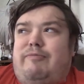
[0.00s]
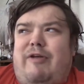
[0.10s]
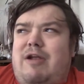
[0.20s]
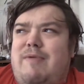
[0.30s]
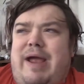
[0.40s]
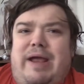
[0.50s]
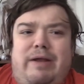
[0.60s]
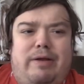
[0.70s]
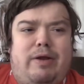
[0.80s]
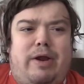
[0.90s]
Villa
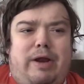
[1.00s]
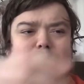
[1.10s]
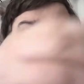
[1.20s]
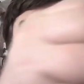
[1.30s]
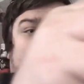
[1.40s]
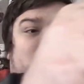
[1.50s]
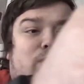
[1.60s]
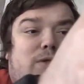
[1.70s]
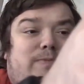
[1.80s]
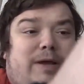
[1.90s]
away will, will
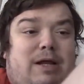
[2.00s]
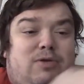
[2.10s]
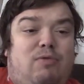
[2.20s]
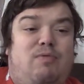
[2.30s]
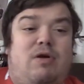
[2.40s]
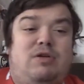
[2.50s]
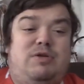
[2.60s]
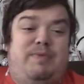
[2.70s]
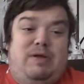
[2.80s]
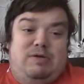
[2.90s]
always be
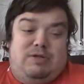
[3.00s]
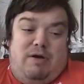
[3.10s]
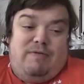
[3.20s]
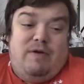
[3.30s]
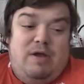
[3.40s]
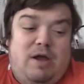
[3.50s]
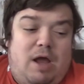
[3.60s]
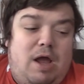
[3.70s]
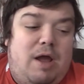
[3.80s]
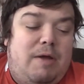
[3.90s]
because of
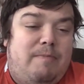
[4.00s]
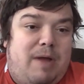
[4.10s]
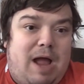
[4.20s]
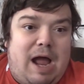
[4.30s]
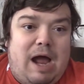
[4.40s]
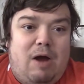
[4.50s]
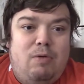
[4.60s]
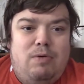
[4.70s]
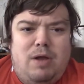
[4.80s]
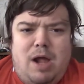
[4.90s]
um,
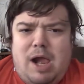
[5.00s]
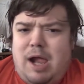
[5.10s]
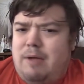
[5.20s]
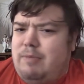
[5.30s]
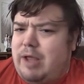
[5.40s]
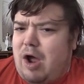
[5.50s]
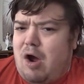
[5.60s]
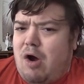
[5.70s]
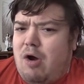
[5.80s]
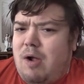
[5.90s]
how um, they
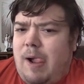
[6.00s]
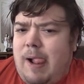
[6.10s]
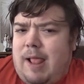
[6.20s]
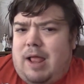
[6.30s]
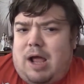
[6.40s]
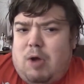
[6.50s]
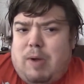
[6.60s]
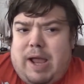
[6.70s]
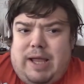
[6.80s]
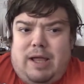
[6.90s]
are
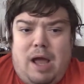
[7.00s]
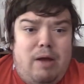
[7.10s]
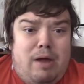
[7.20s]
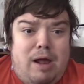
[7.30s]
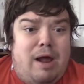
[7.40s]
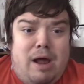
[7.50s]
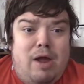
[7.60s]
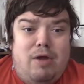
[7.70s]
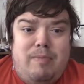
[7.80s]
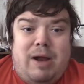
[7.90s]
away uh, at
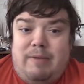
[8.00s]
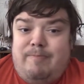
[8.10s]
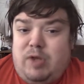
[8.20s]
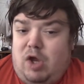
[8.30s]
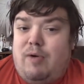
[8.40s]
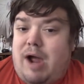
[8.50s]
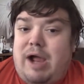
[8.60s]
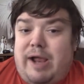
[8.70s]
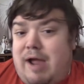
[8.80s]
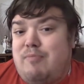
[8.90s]
home, and you
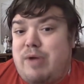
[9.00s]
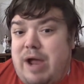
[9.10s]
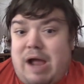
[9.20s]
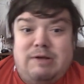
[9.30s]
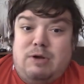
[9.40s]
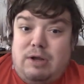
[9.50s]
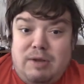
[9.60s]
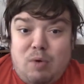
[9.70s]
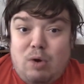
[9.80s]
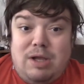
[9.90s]
Unai Emery the got
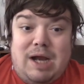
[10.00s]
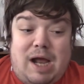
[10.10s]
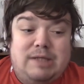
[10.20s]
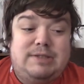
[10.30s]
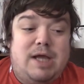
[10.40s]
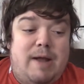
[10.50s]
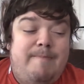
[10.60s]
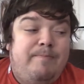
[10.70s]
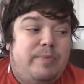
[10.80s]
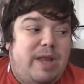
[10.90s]
them I
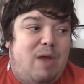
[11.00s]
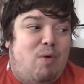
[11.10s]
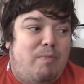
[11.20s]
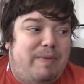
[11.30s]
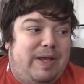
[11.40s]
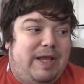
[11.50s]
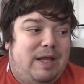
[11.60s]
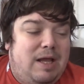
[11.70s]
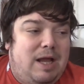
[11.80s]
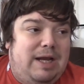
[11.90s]
said they won't
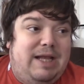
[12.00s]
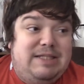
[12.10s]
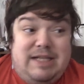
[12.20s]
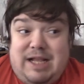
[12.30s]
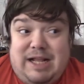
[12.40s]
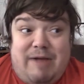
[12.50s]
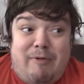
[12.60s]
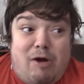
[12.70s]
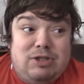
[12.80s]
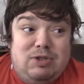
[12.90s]
be an easy. the gave
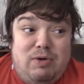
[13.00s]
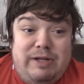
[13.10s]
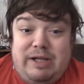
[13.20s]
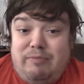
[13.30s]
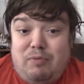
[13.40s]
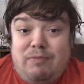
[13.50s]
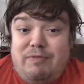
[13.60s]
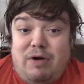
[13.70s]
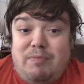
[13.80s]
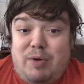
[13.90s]
Arsenal one
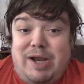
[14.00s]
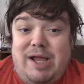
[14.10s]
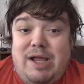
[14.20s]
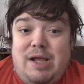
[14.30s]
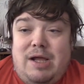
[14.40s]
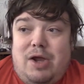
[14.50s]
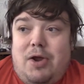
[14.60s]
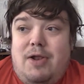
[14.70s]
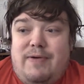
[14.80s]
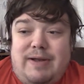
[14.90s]
for the money
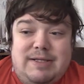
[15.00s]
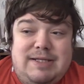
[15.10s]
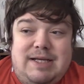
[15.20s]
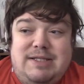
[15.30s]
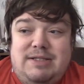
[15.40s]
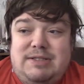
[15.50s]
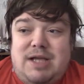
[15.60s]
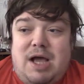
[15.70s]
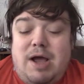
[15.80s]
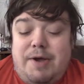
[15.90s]
earlier in the season,
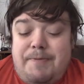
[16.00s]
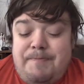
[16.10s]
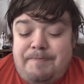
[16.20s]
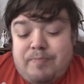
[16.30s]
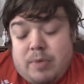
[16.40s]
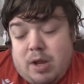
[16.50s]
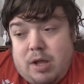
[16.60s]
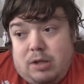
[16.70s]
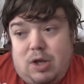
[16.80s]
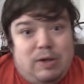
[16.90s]
so
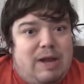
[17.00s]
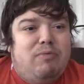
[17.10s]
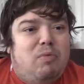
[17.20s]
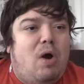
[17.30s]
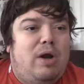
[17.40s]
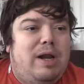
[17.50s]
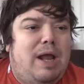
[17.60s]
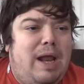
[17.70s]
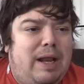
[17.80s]
don't get one.